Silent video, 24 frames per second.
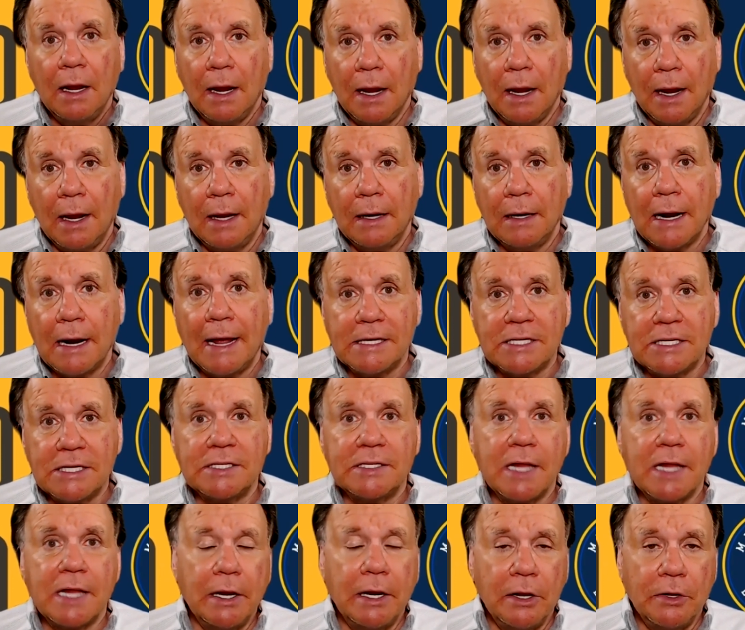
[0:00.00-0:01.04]
and I
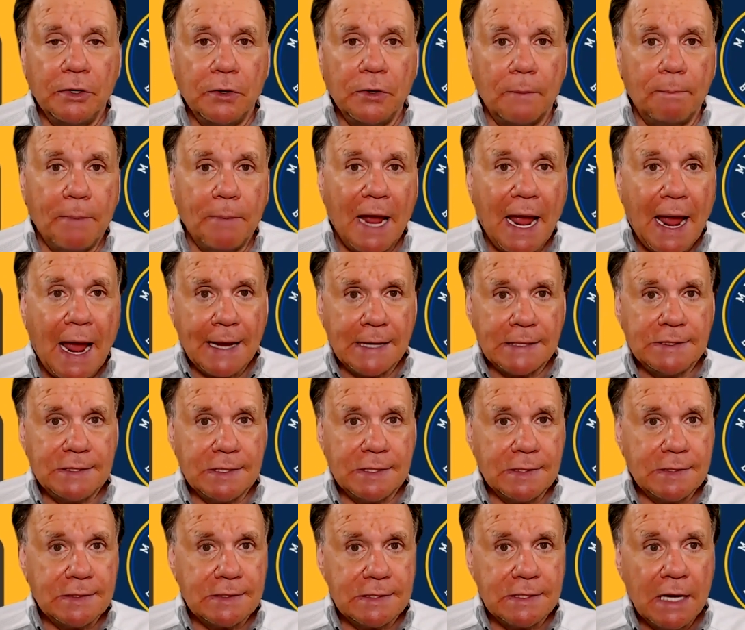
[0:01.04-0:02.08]
extended your
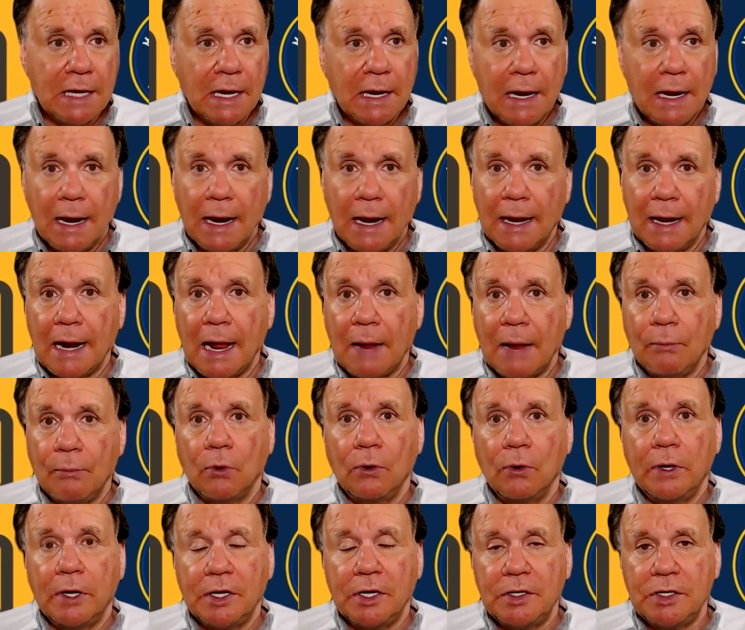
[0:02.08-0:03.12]
packages, and I
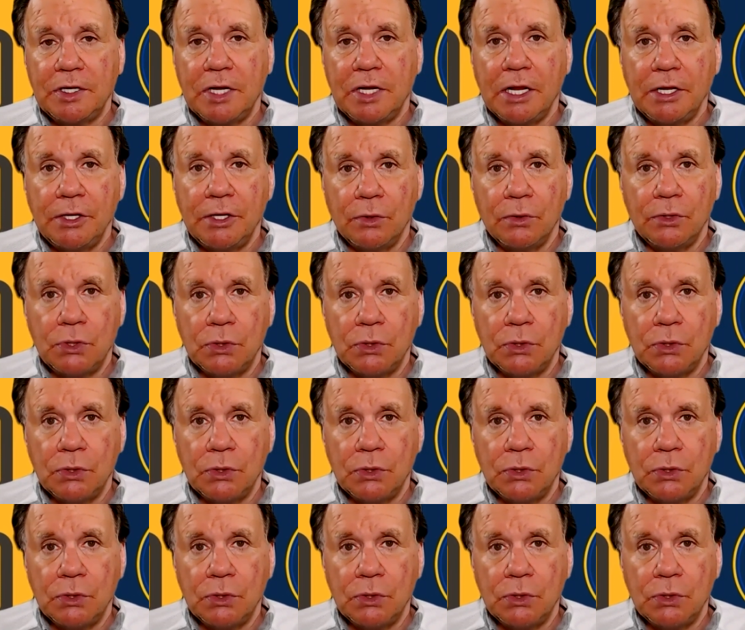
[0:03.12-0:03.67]
will continue